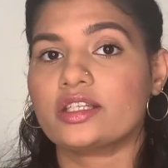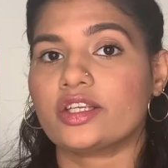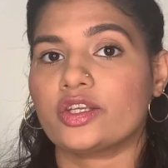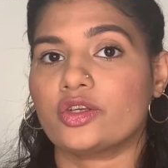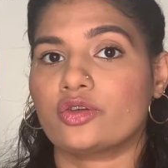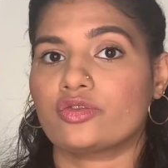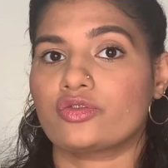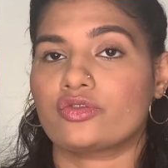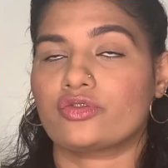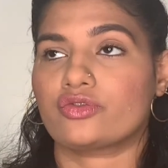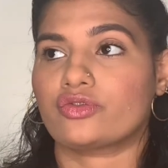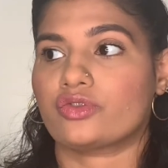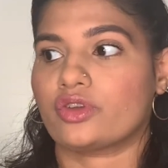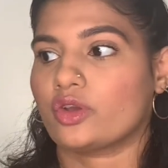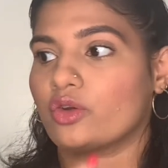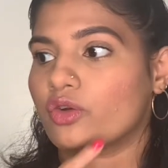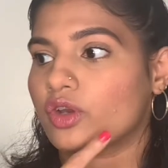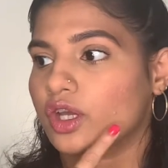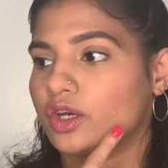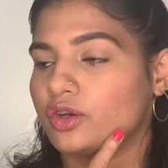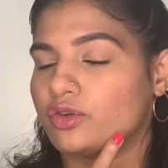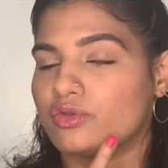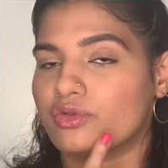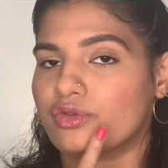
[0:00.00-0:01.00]
You
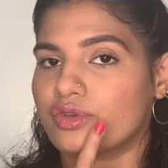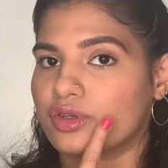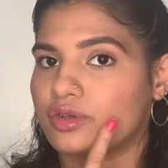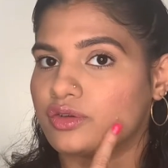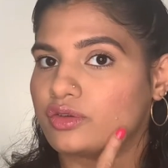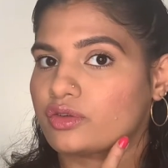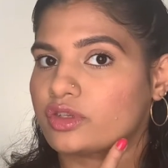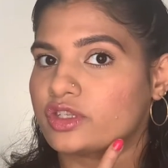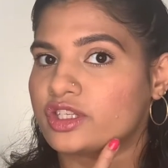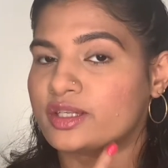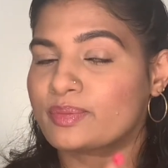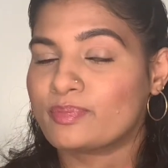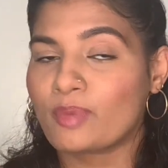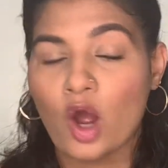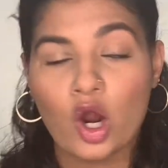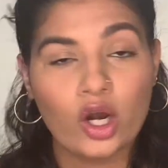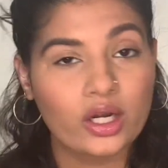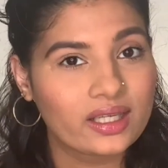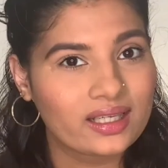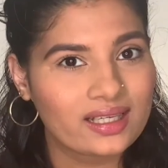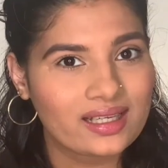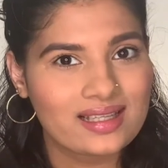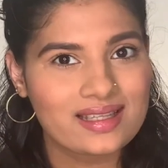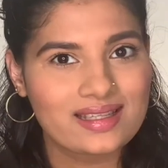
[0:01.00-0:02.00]
can use it to
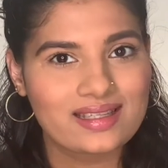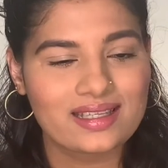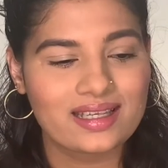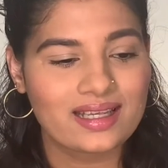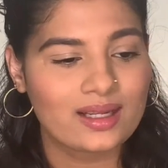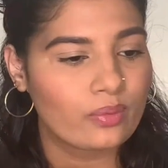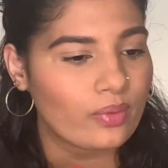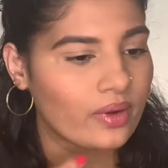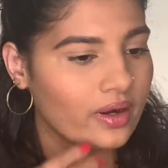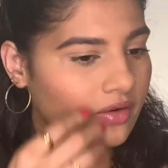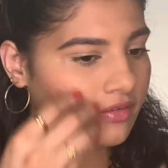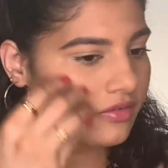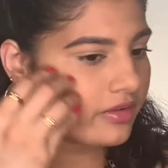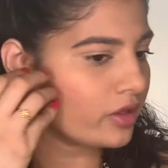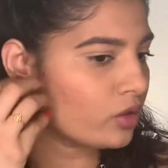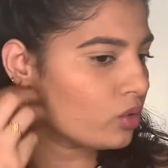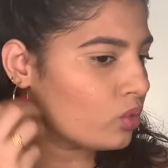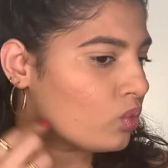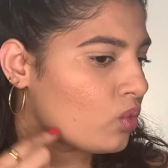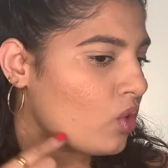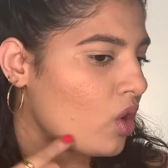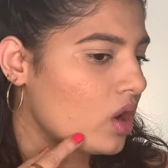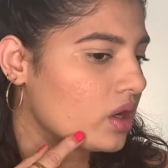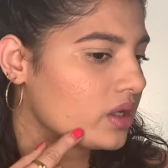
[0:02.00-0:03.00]
spot conceal wherever you
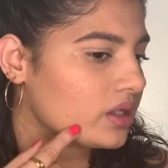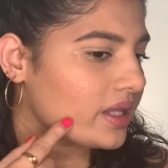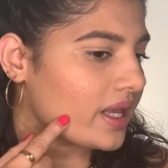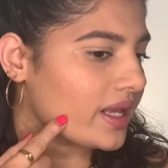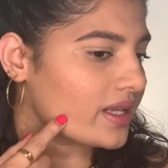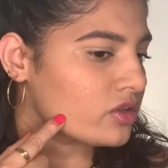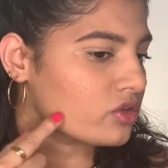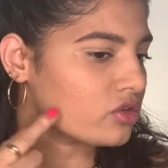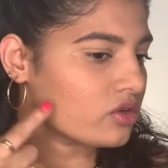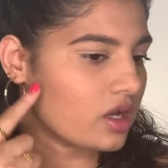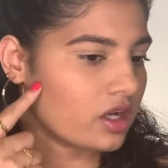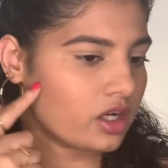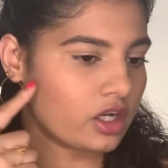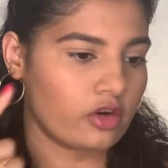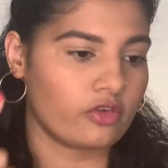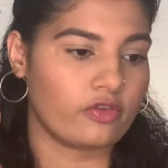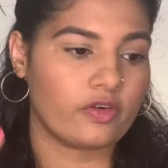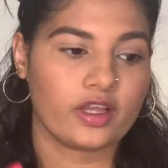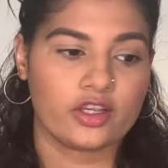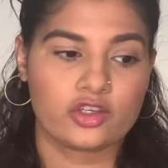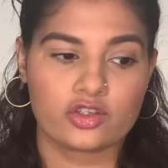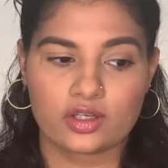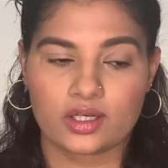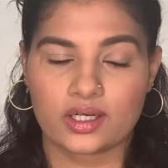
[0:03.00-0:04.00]
want the extra
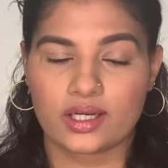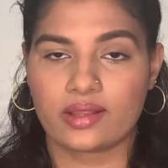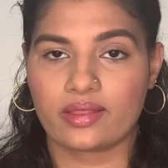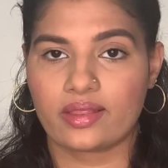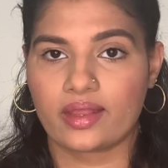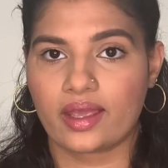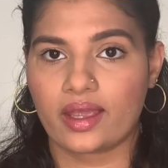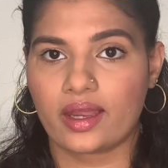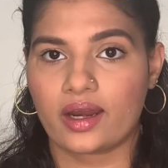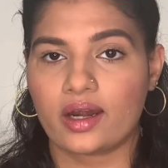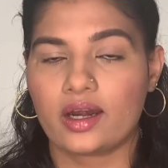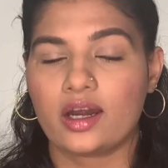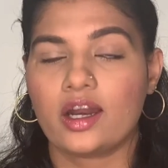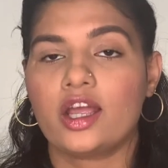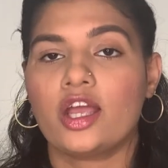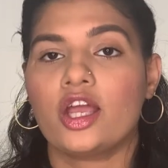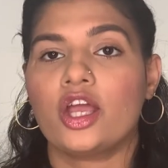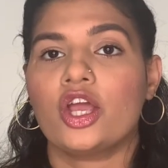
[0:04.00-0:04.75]
coverage here and there.